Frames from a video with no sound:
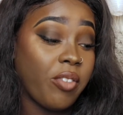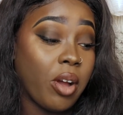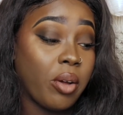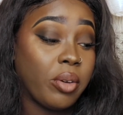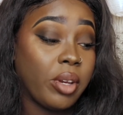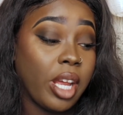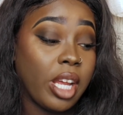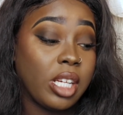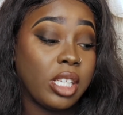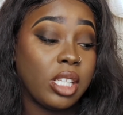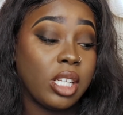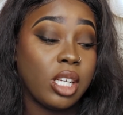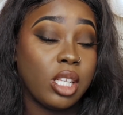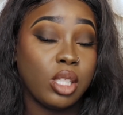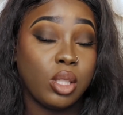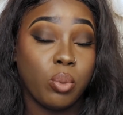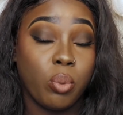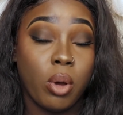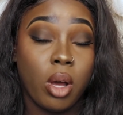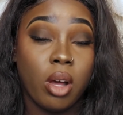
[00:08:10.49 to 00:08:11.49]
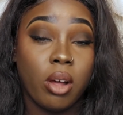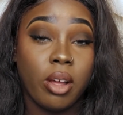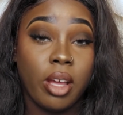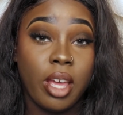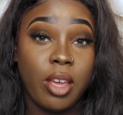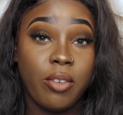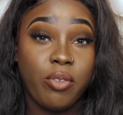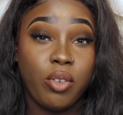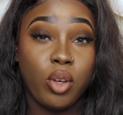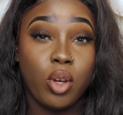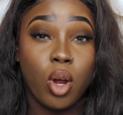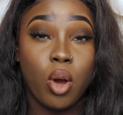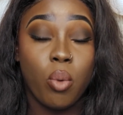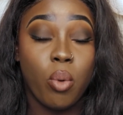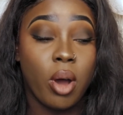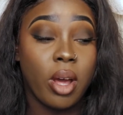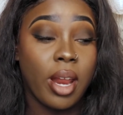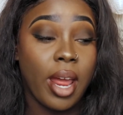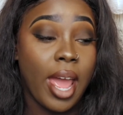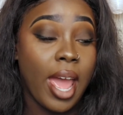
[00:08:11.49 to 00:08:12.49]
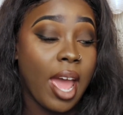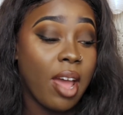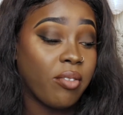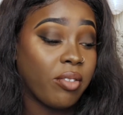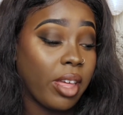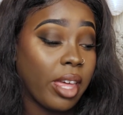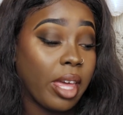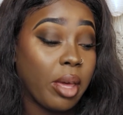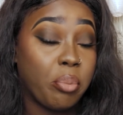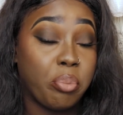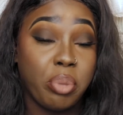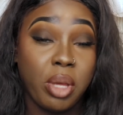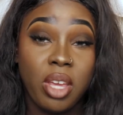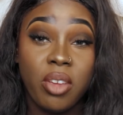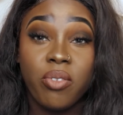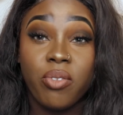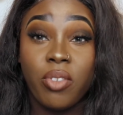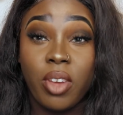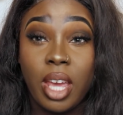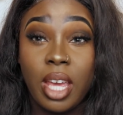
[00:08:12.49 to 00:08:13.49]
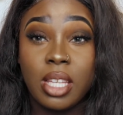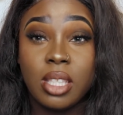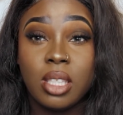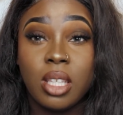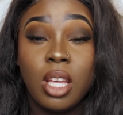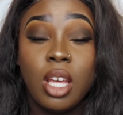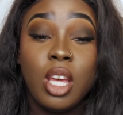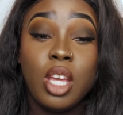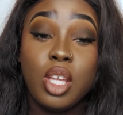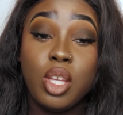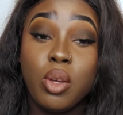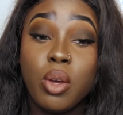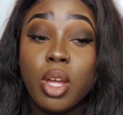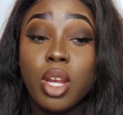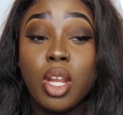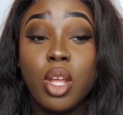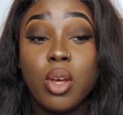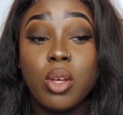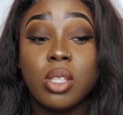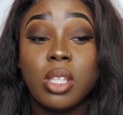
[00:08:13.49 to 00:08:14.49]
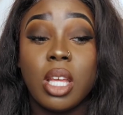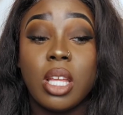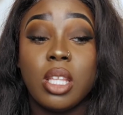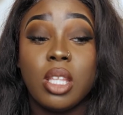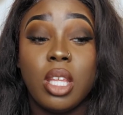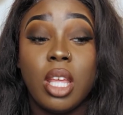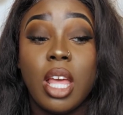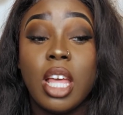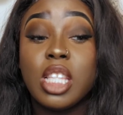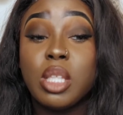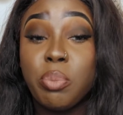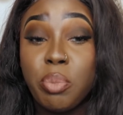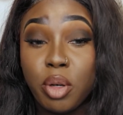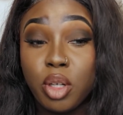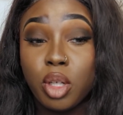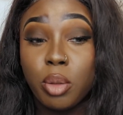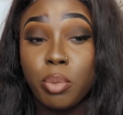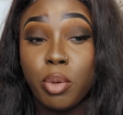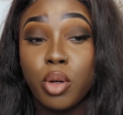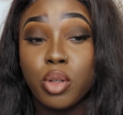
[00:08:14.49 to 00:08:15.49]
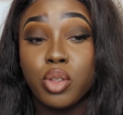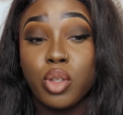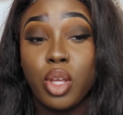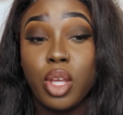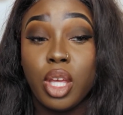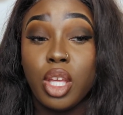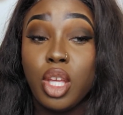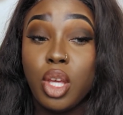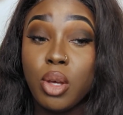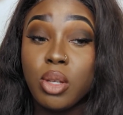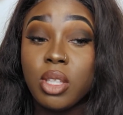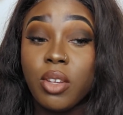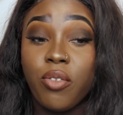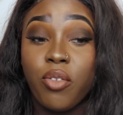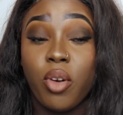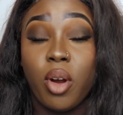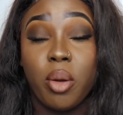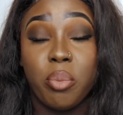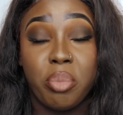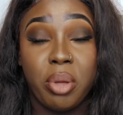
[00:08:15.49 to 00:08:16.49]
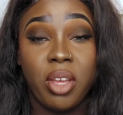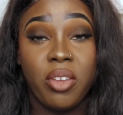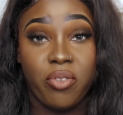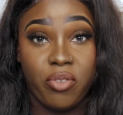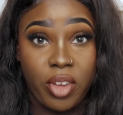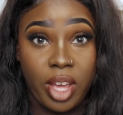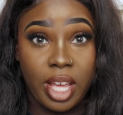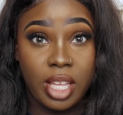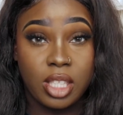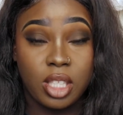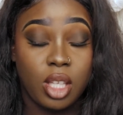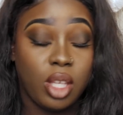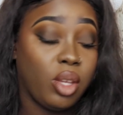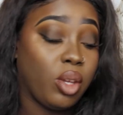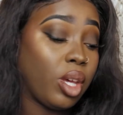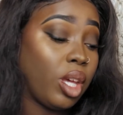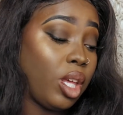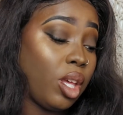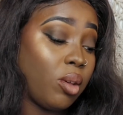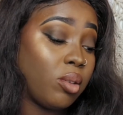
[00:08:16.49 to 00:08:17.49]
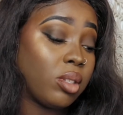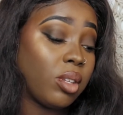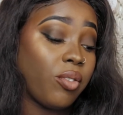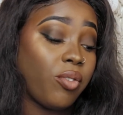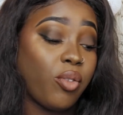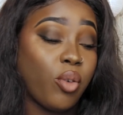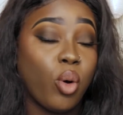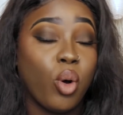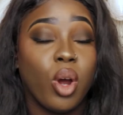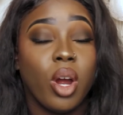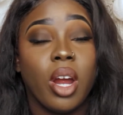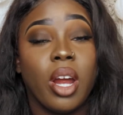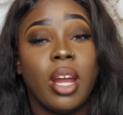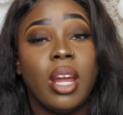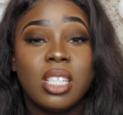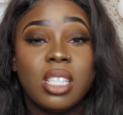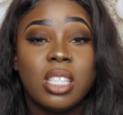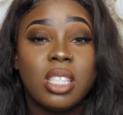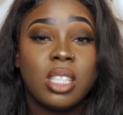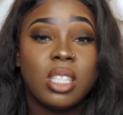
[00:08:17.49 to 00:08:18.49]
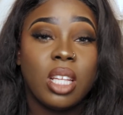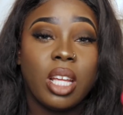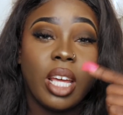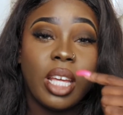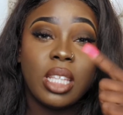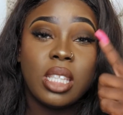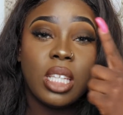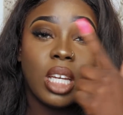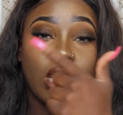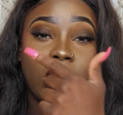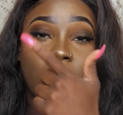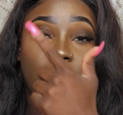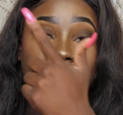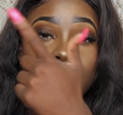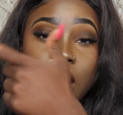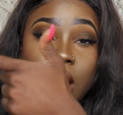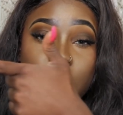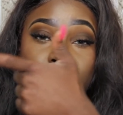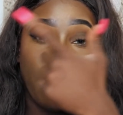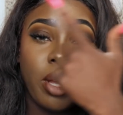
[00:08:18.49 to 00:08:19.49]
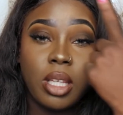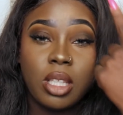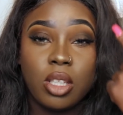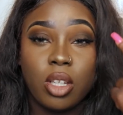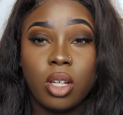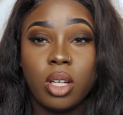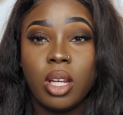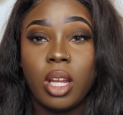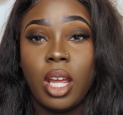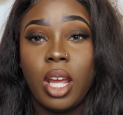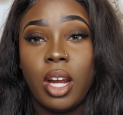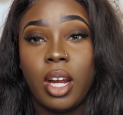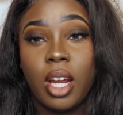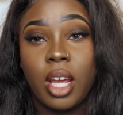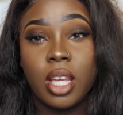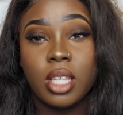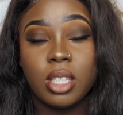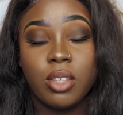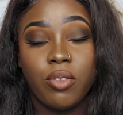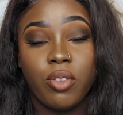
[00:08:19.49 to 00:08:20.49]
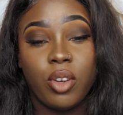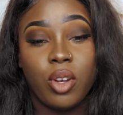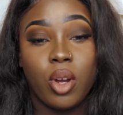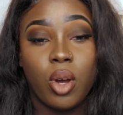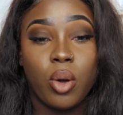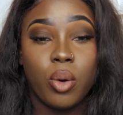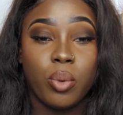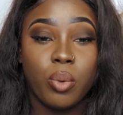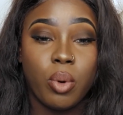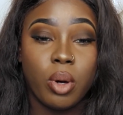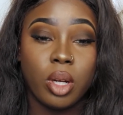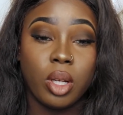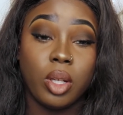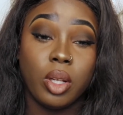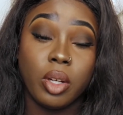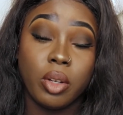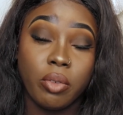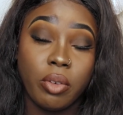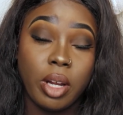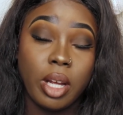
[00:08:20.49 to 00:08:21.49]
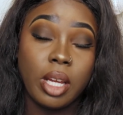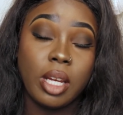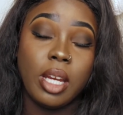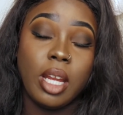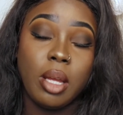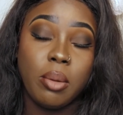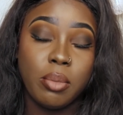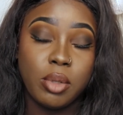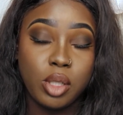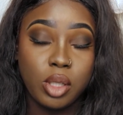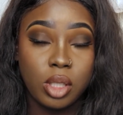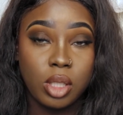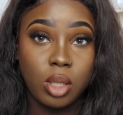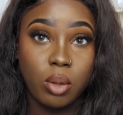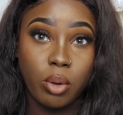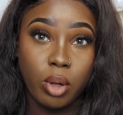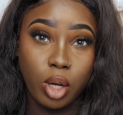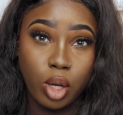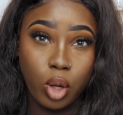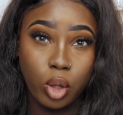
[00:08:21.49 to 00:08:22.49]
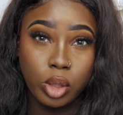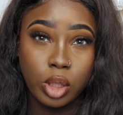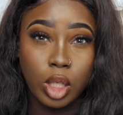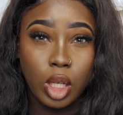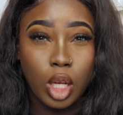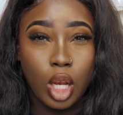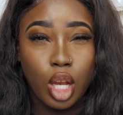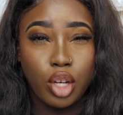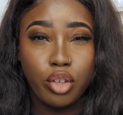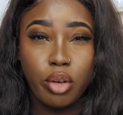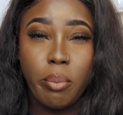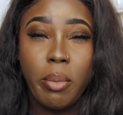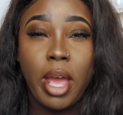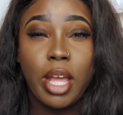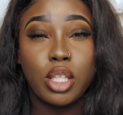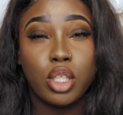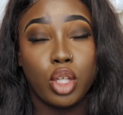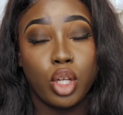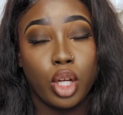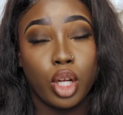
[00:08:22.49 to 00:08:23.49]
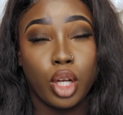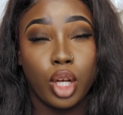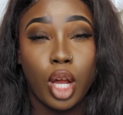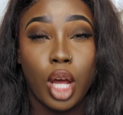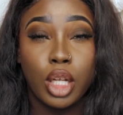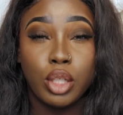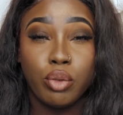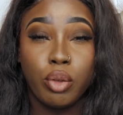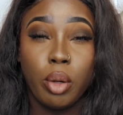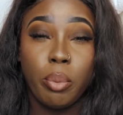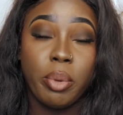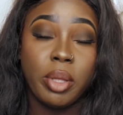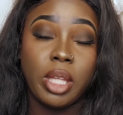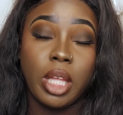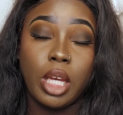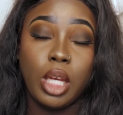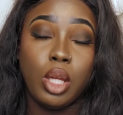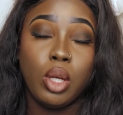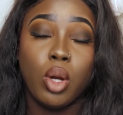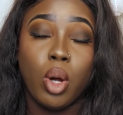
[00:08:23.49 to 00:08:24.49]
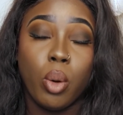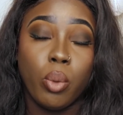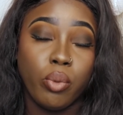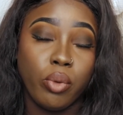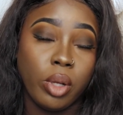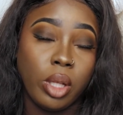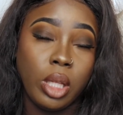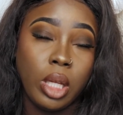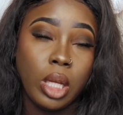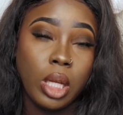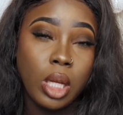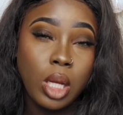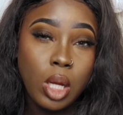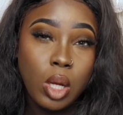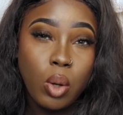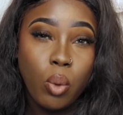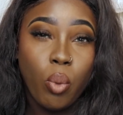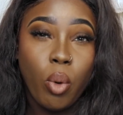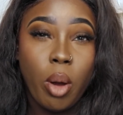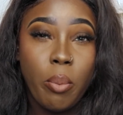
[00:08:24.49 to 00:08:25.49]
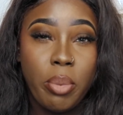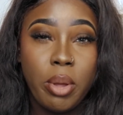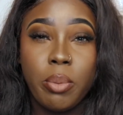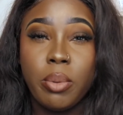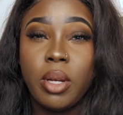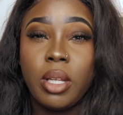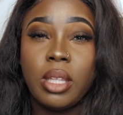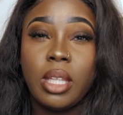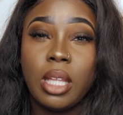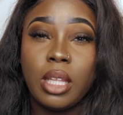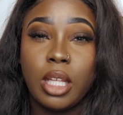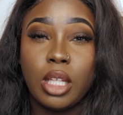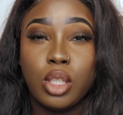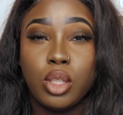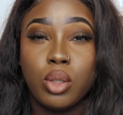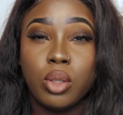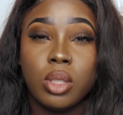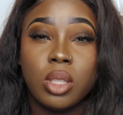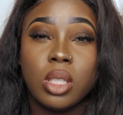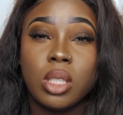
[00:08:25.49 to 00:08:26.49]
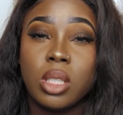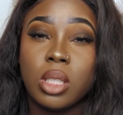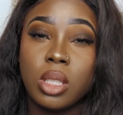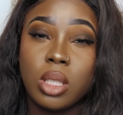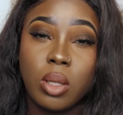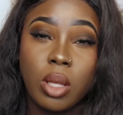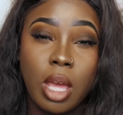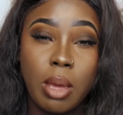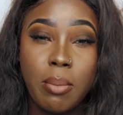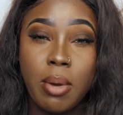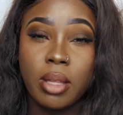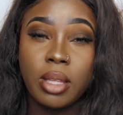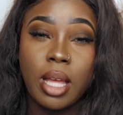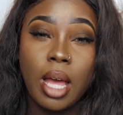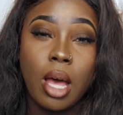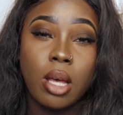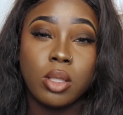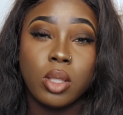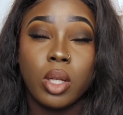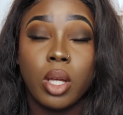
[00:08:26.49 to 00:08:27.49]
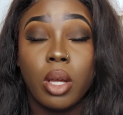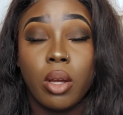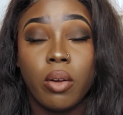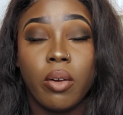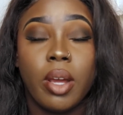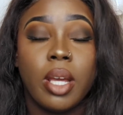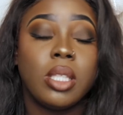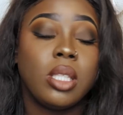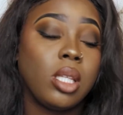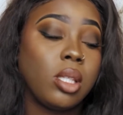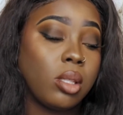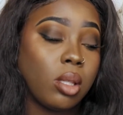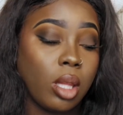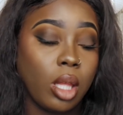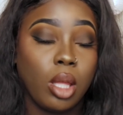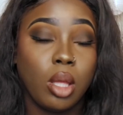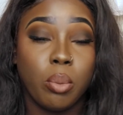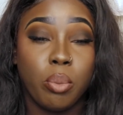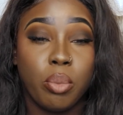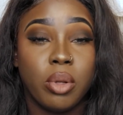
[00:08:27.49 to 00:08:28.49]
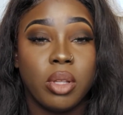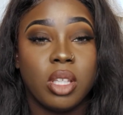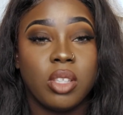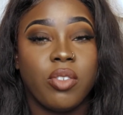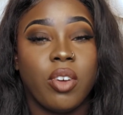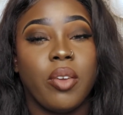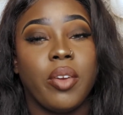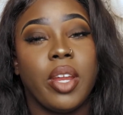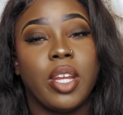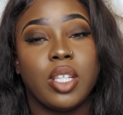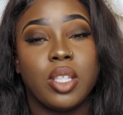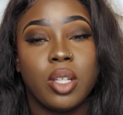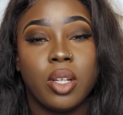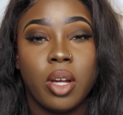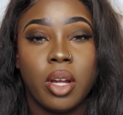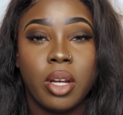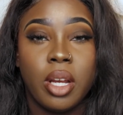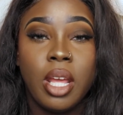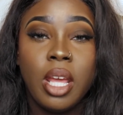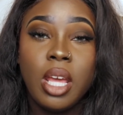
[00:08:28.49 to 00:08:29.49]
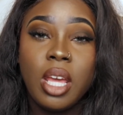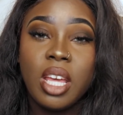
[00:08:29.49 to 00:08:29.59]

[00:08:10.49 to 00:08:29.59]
foundation as well if you don't want to have like a beat face you can use it, it's buildable, so you can use it for a beat face, and you can use it for just like touching up certain areas if you don't want to look rink-a-dink but you still want to go to the laundromat to do your laundry, but then you don't really want people to think that you just came out the house looking crazy, so then you put this foundation on.